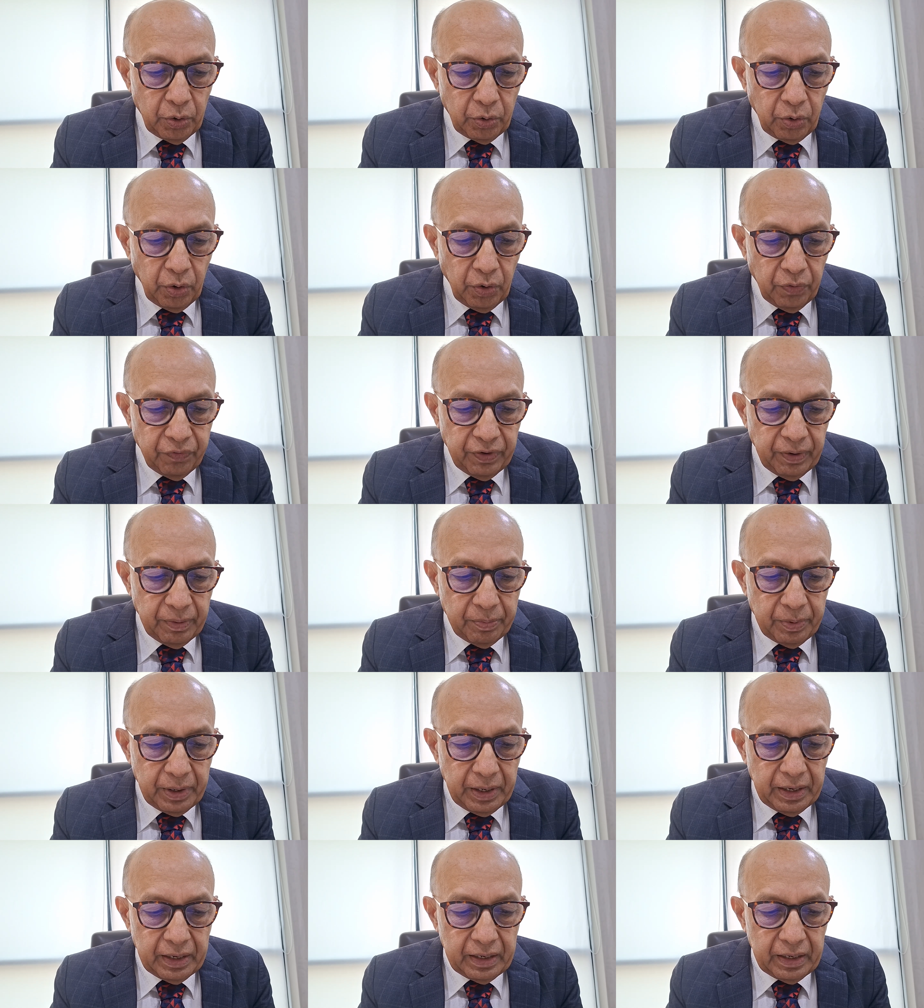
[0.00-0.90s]

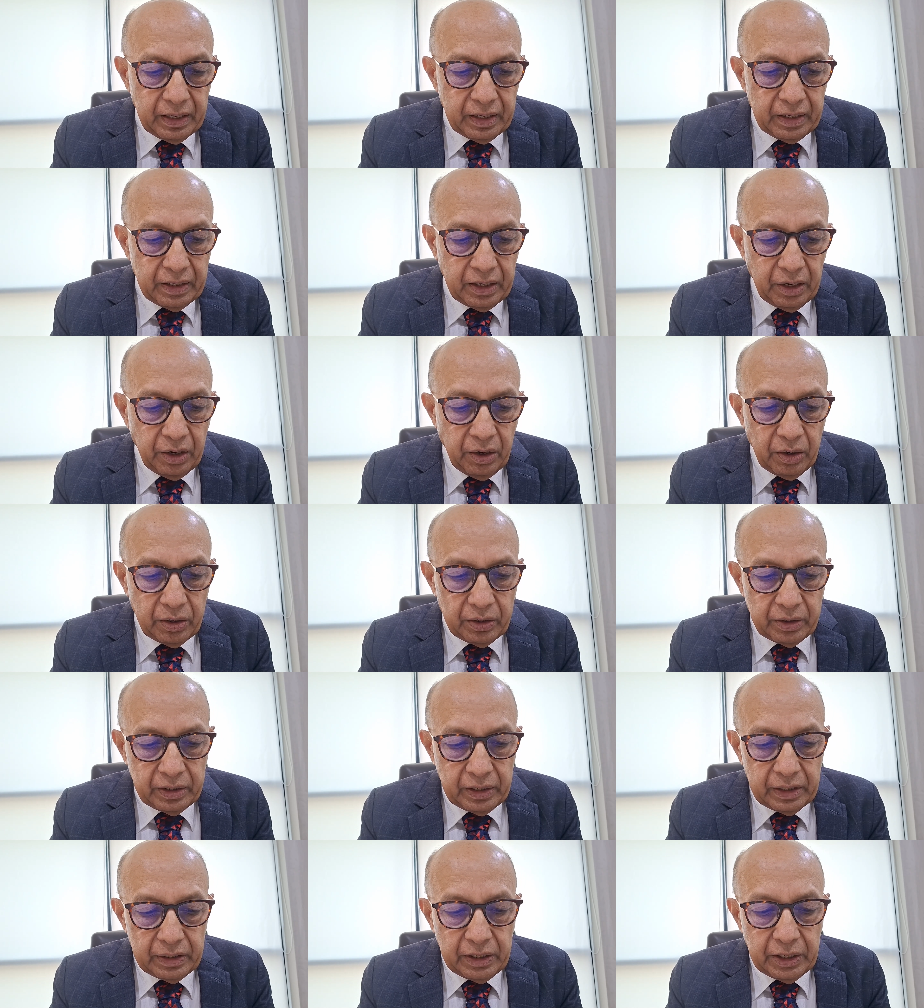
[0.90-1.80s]
clofibrate and
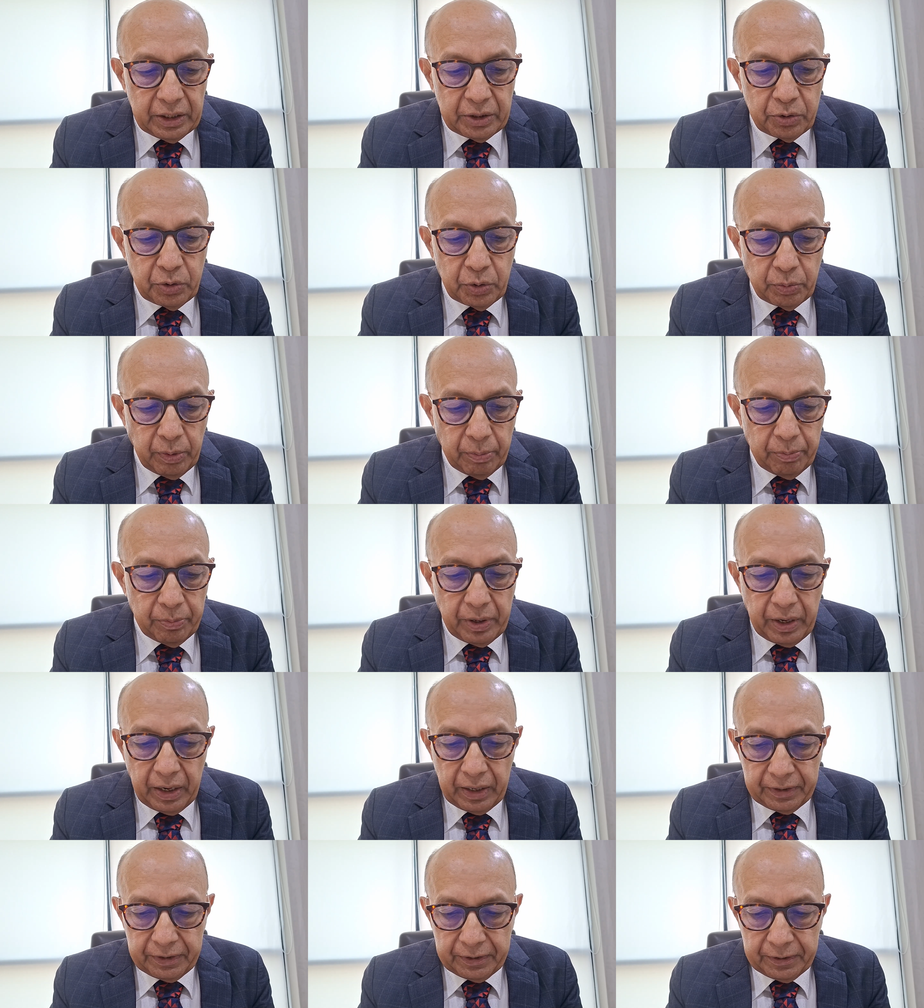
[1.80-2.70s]
this group of
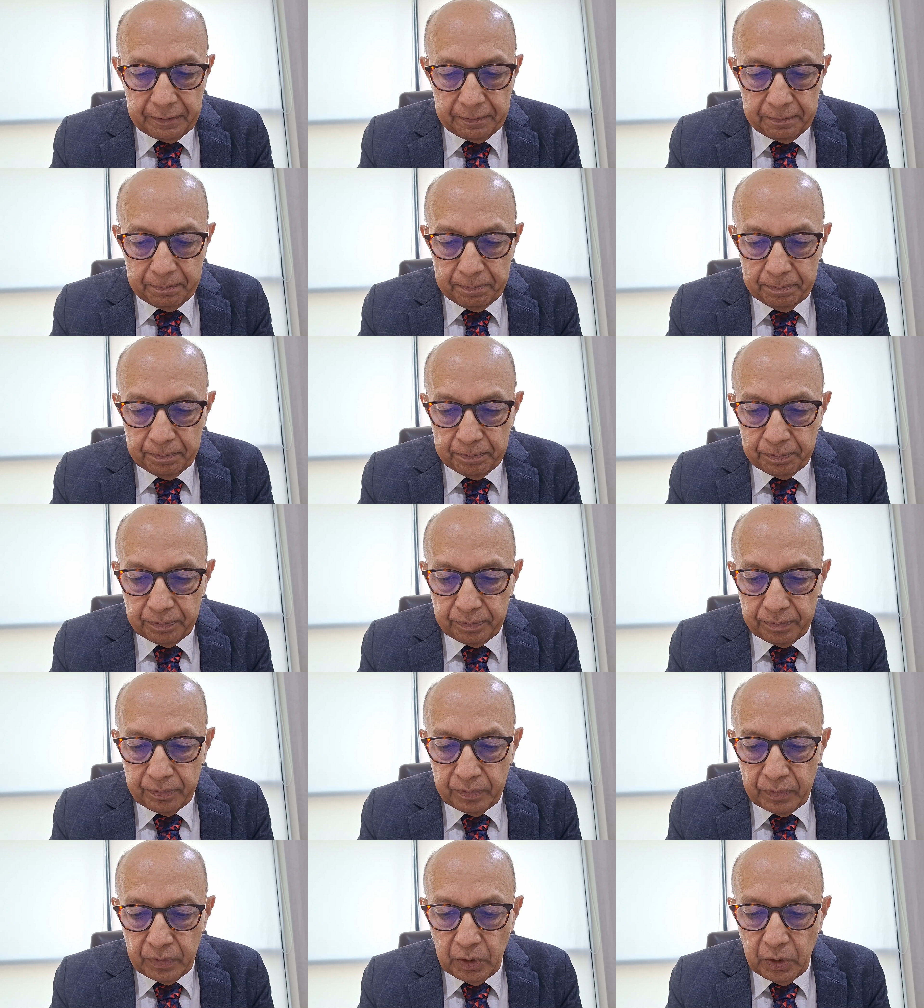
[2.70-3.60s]
drugs.
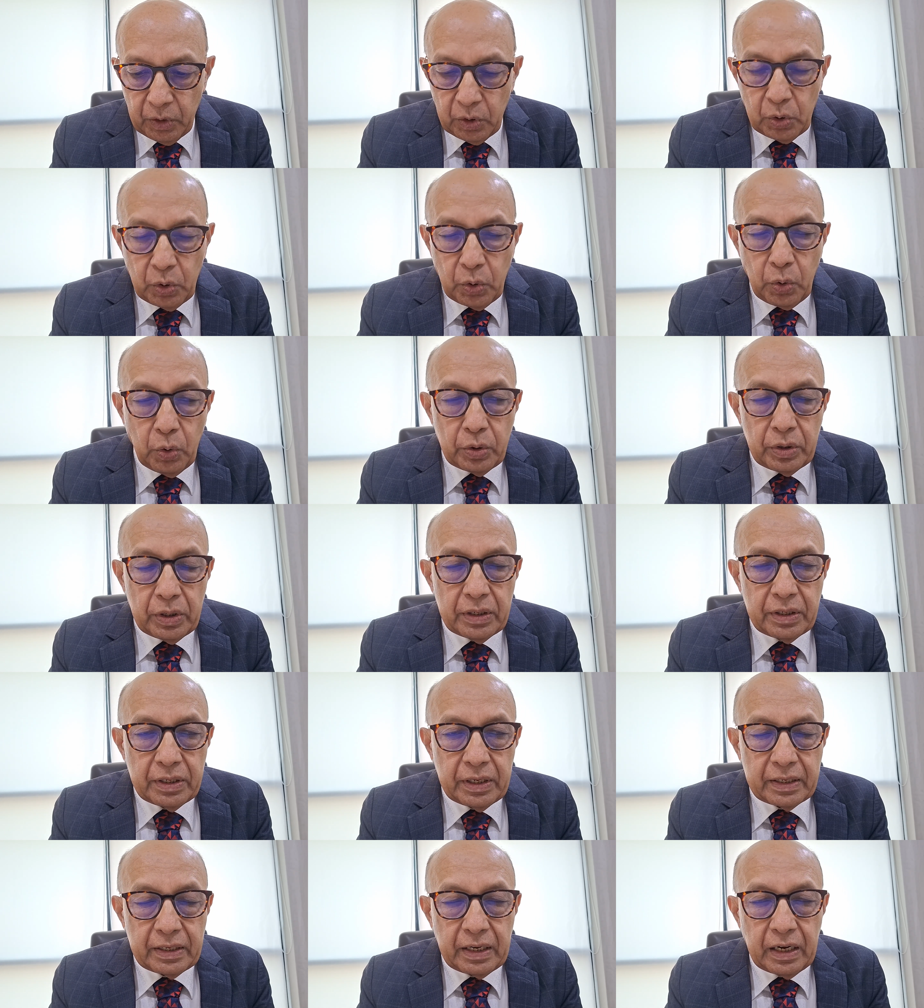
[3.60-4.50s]
Dose
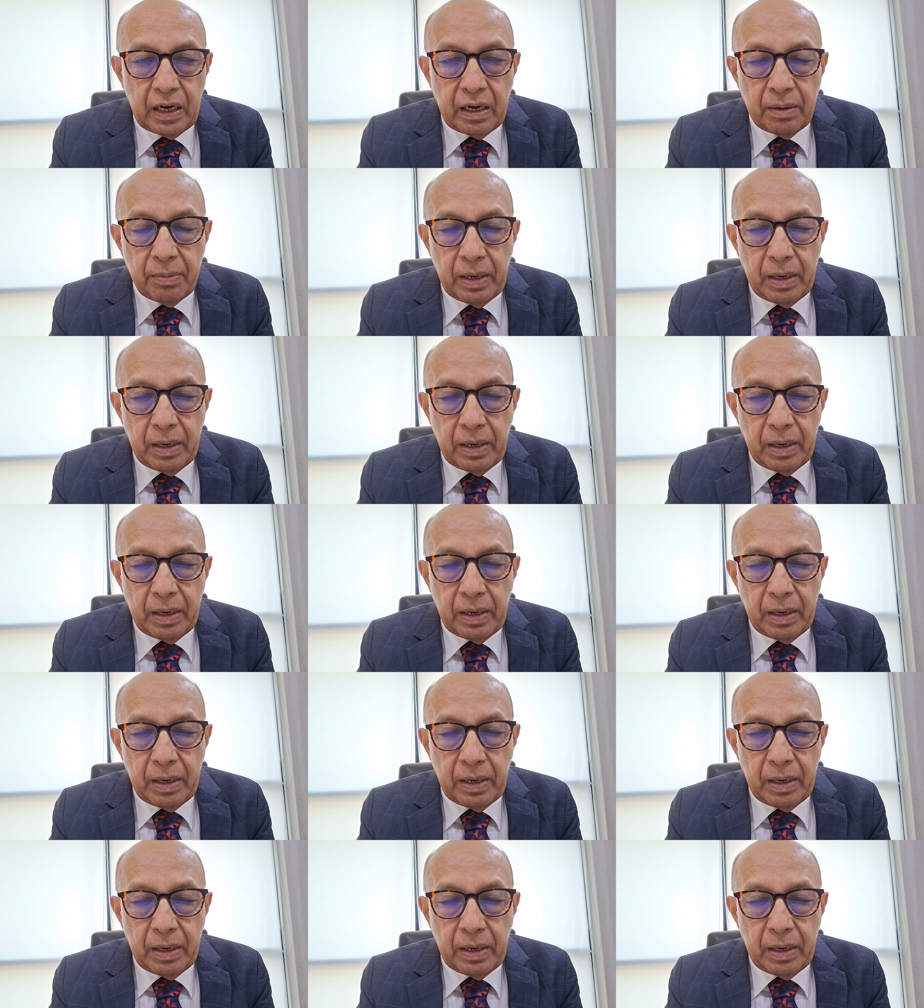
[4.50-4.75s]
is 600